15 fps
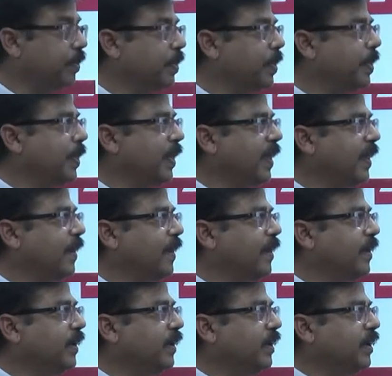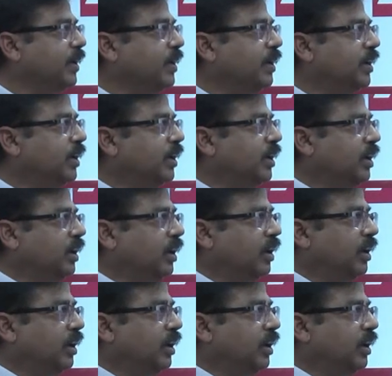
Nobody speaks.